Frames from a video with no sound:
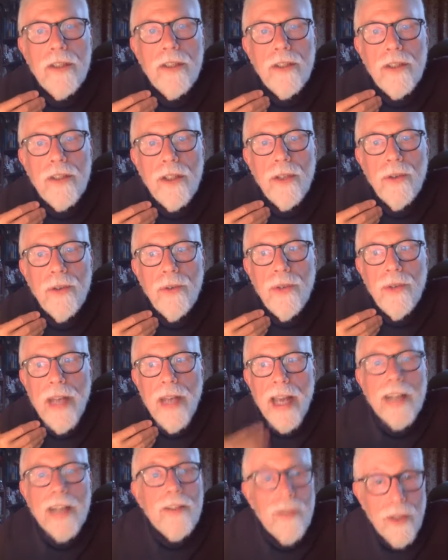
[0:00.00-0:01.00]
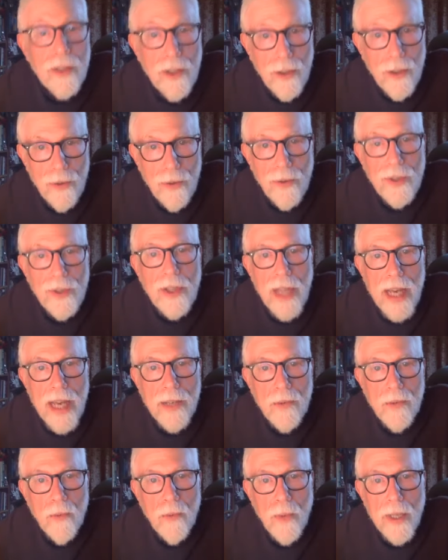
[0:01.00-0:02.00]
to execute
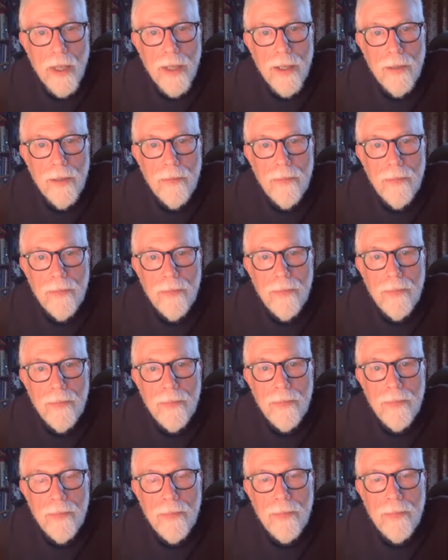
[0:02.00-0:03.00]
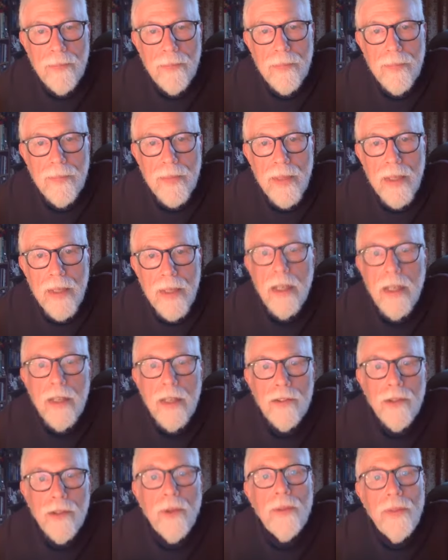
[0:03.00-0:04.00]
that will.
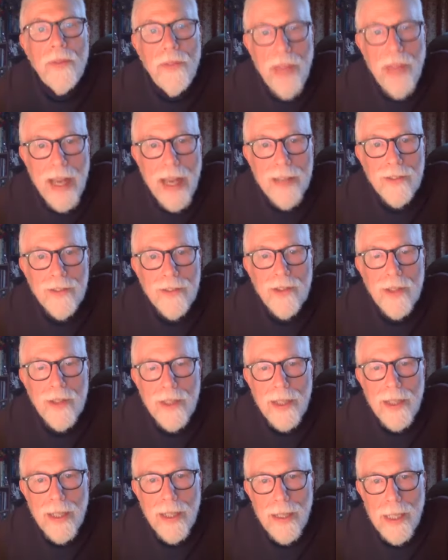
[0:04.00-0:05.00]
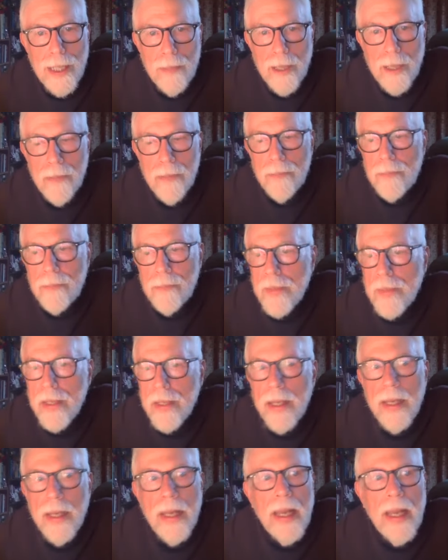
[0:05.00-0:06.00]
So that's Thelema.
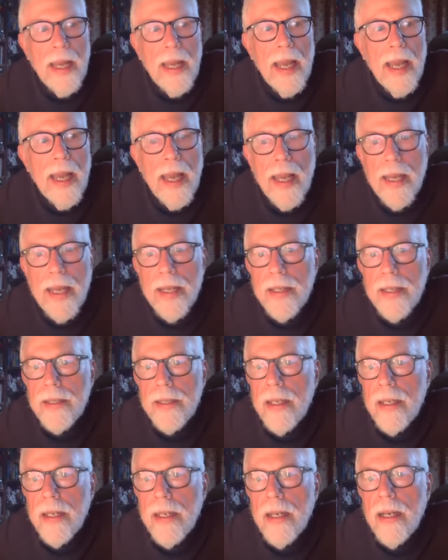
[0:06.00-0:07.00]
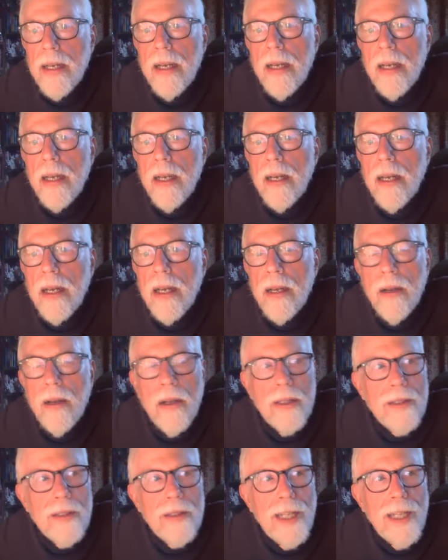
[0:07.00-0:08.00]
And
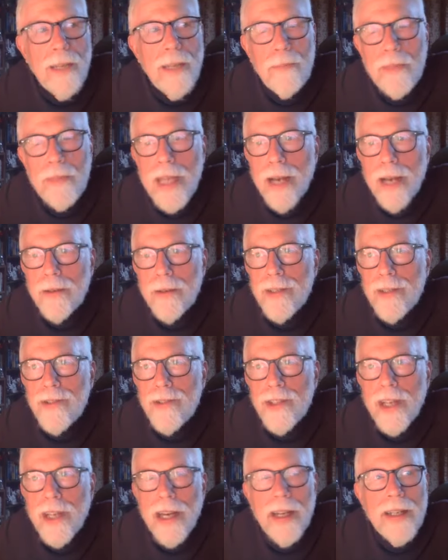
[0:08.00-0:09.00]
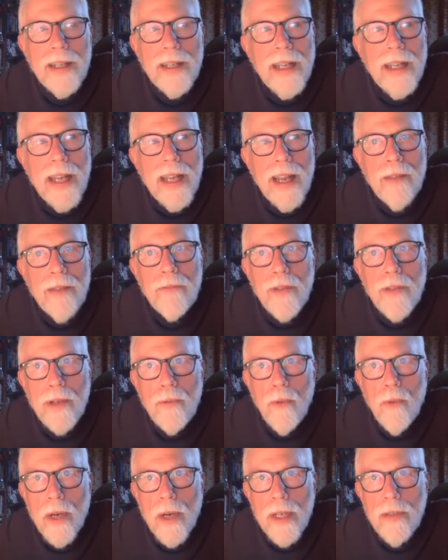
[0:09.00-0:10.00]
deep down inside, every
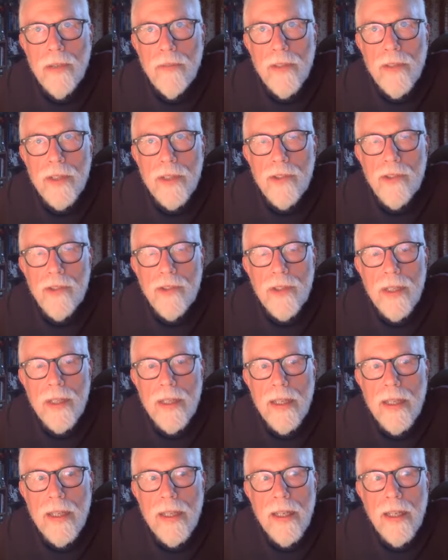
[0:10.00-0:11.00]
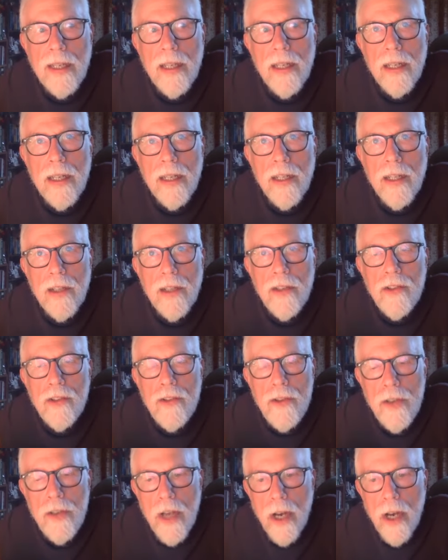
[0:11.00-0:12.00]
one of us
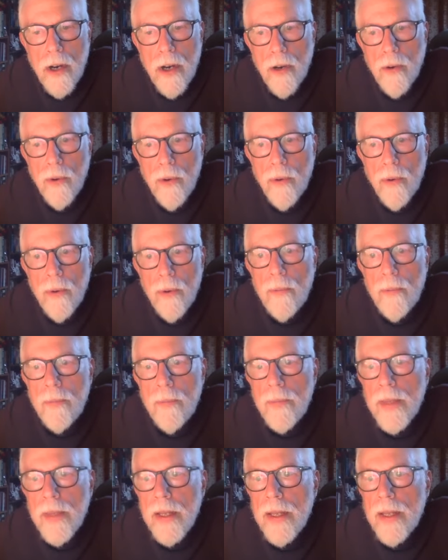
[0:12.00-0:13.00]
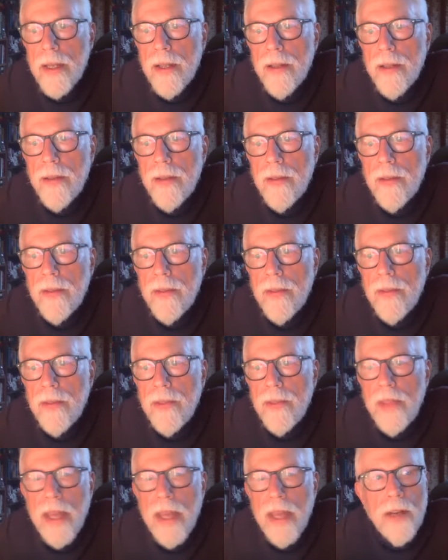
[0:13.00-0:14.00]
know
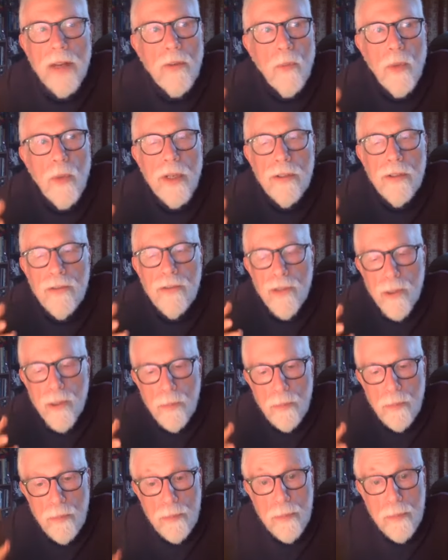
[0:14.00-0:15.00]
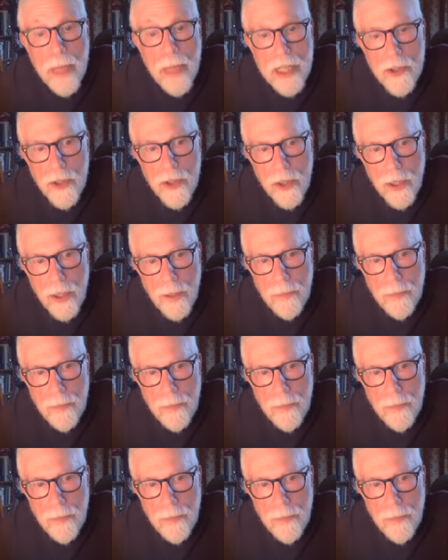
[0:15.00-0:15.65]
that we're special,